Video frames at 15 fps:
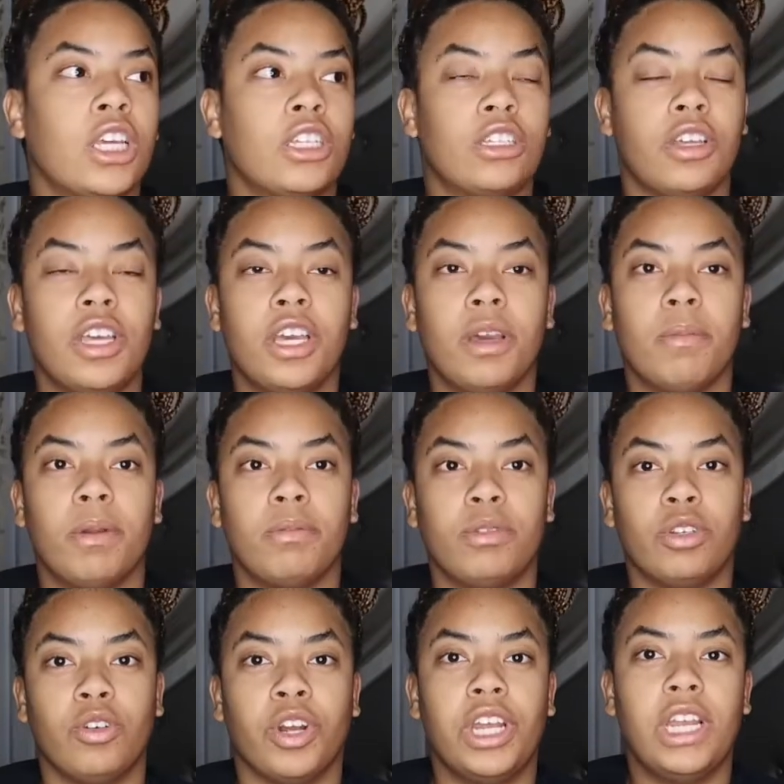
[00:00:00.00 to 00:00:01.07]
So he come up
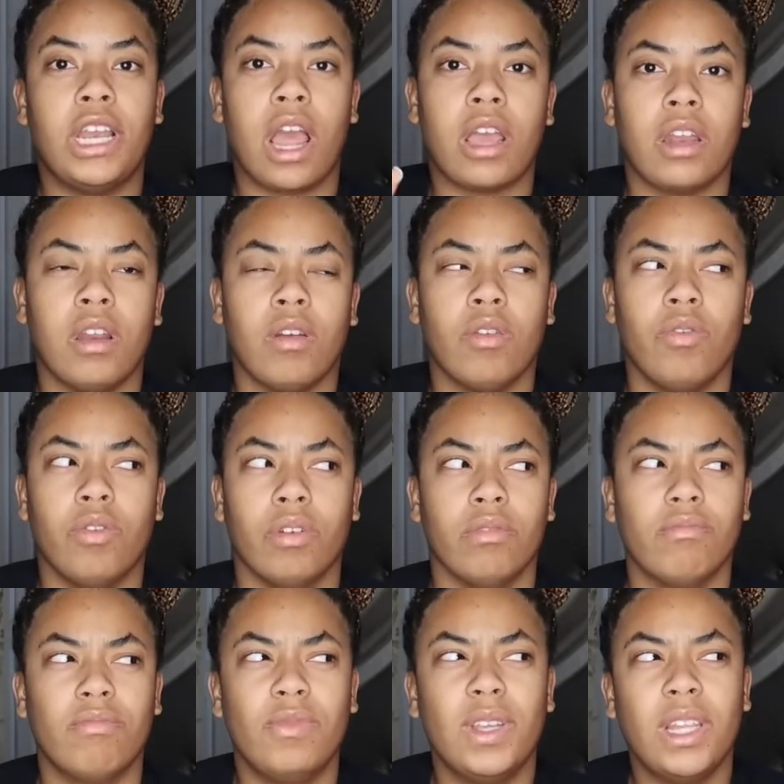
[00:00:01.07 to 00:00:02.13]
to the door, he knocking on the door.
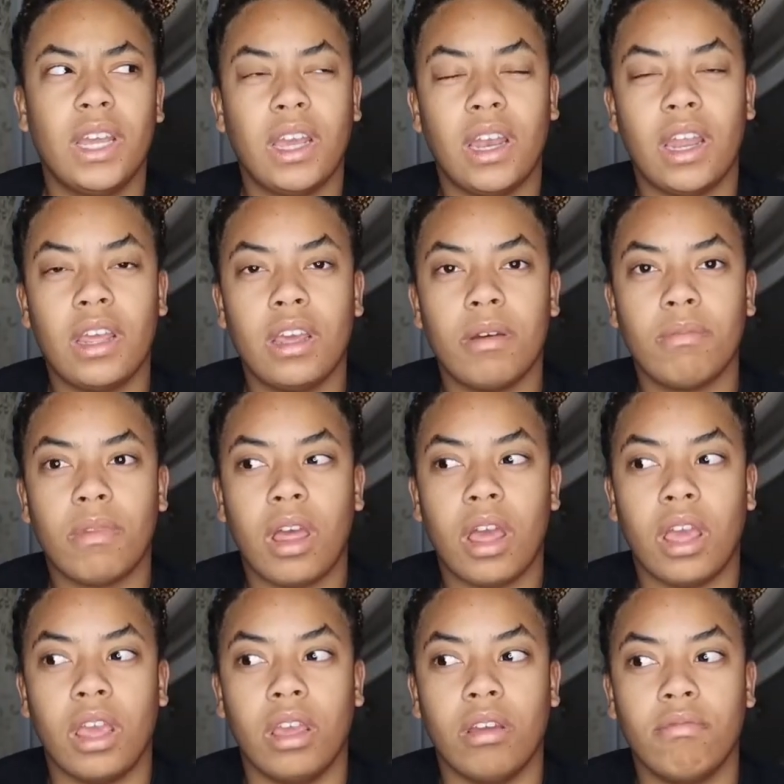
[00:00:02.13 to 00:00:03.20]
We looking at him
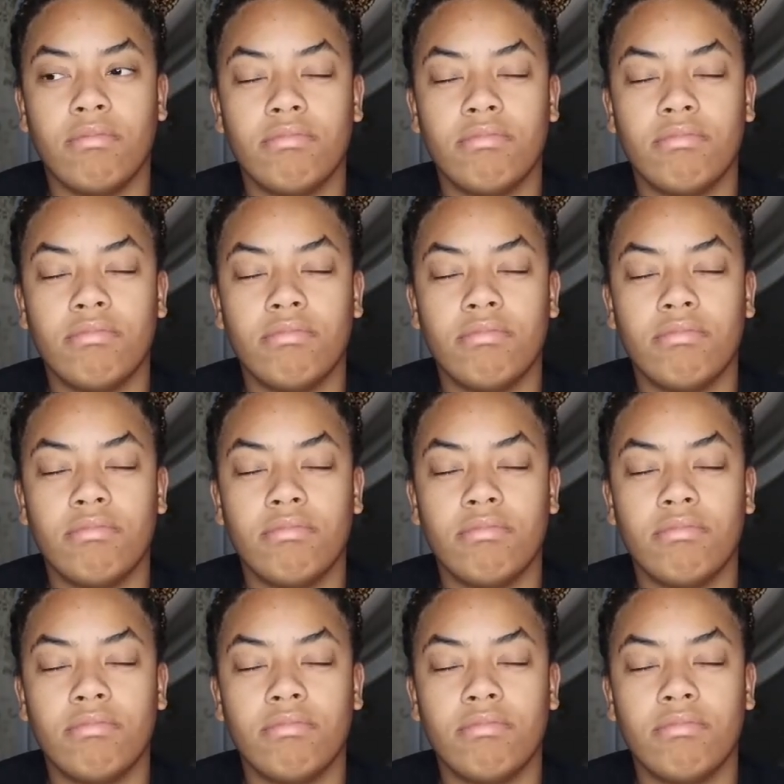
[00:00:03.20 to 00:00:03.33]
like,